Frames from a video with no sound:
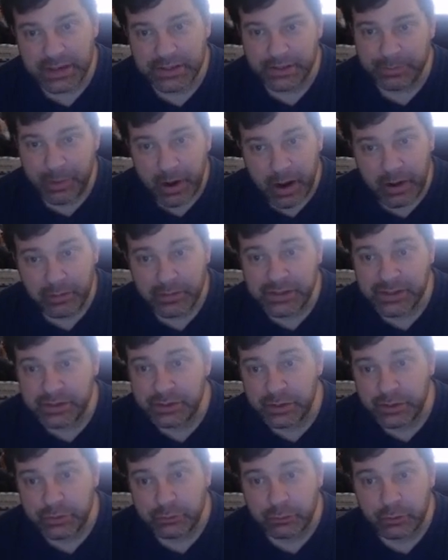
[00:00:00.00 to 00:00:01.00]
pirates you
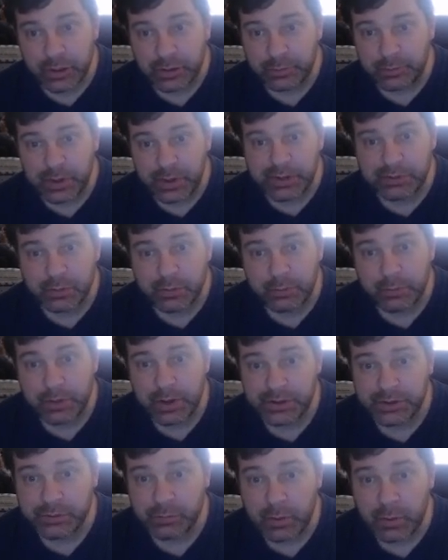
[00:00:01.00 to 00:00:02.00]
control get
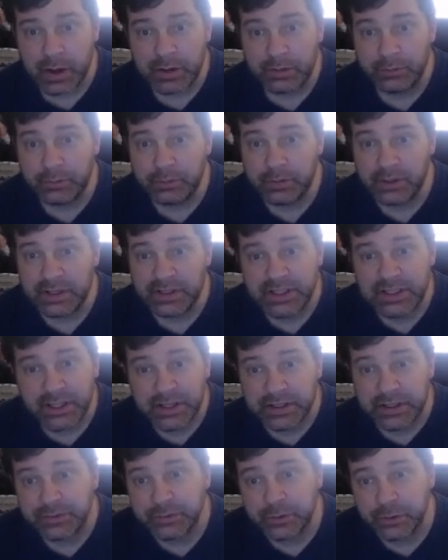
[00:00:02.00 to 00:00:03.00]
+1/+1 until end
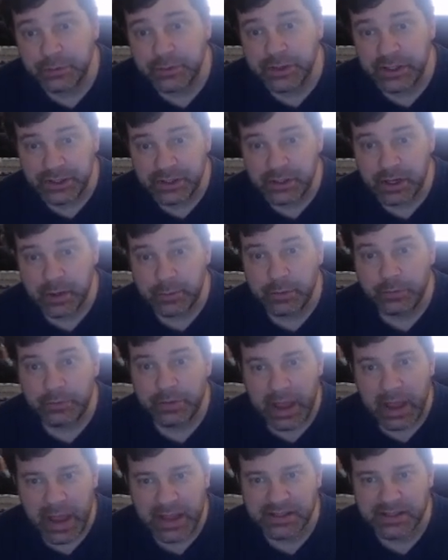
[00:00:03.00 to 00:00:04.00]
of turn for each time you've
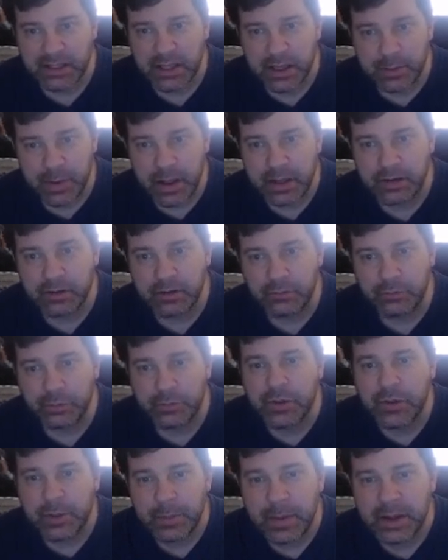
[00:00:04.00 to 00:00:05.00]
cast a commander from the
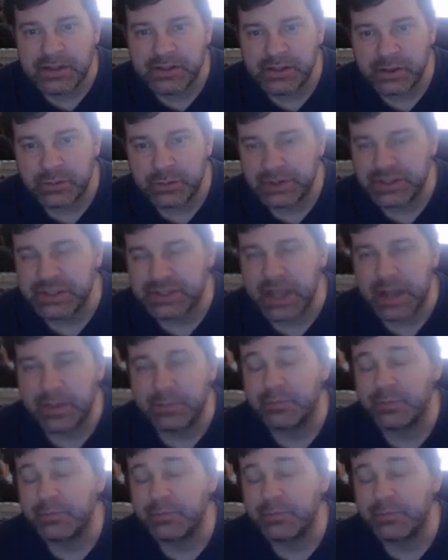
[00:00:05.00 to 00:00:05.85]
command zone this game.